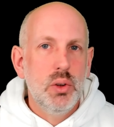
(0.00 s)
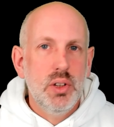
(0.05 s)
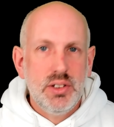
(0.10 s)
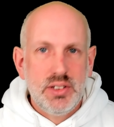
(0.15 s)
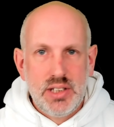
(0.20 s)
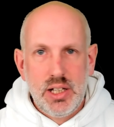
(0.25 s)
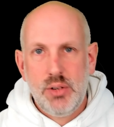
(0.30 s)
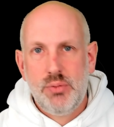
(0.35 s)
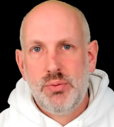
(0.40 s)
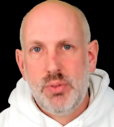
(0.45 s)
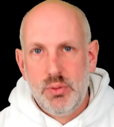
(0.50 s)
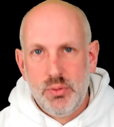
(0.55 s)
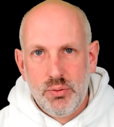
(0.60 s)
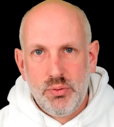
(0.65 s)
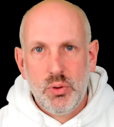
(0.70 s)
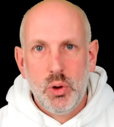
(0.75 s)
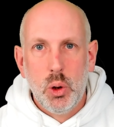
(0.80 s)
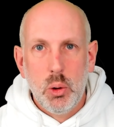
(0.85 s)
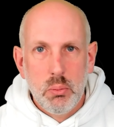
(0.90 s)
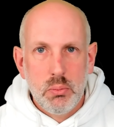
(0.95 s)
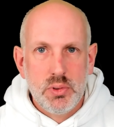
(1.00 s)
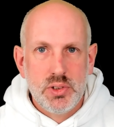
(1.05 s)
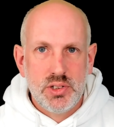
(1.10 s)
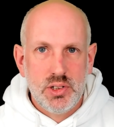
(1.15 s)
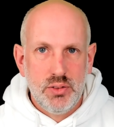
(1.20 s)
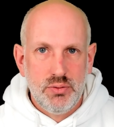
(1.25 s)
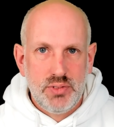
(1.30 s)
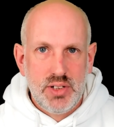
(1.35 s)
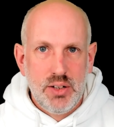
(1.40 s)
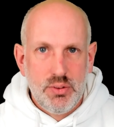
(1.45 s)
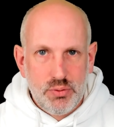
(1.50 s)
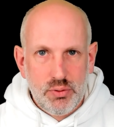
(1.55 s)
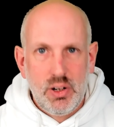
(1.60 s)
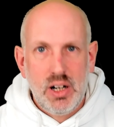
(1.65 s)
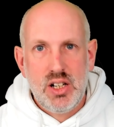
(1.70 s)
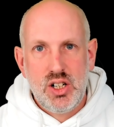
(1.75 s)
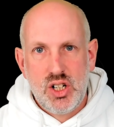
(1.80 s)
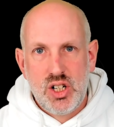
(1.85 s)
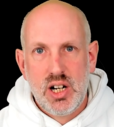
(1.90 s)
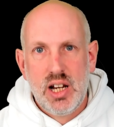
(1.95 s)
the different forms of
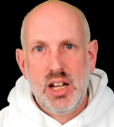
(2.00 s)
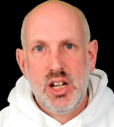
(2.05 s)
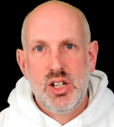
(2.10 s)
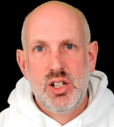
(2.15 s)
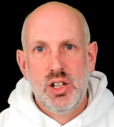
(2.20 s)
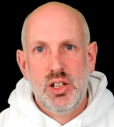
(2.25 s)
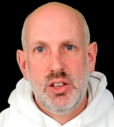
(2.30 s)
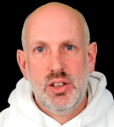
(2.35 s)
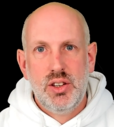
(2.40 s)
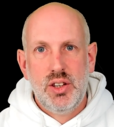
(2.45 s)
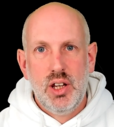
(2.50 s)
differentiation